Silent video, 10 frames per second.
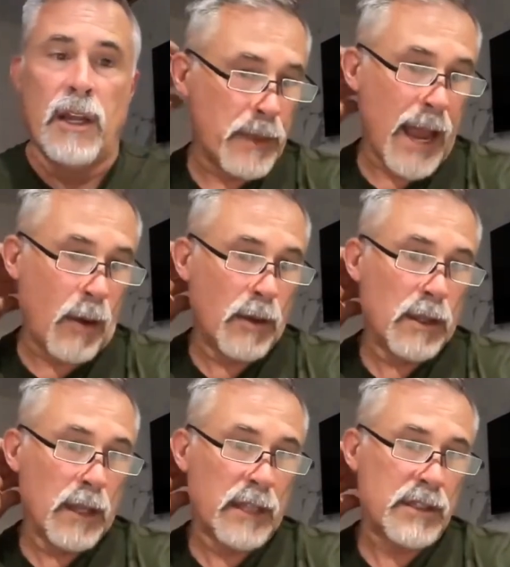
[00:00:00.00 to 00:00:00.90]
Now,
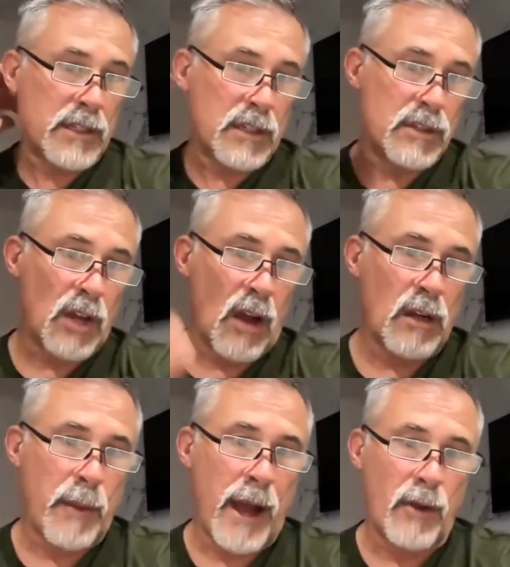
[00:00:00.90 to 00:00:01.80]
let's talk
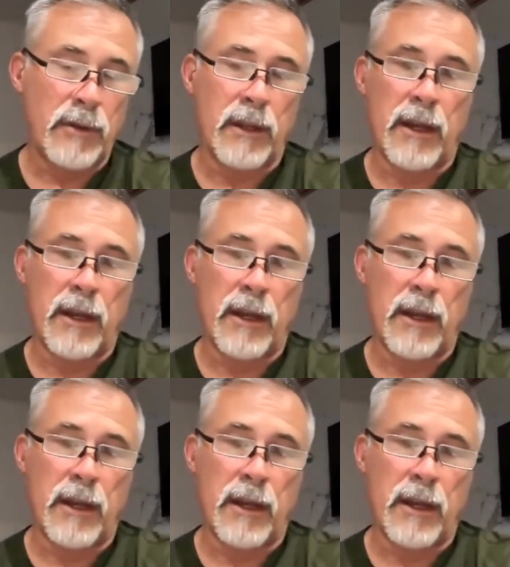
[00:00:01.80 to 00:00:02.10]
about